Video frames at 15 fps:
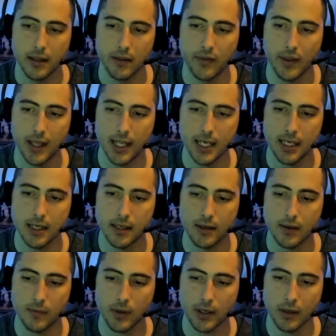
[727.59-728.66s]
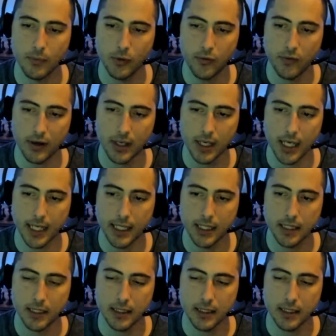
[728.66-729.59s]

Then we're going to move our knight,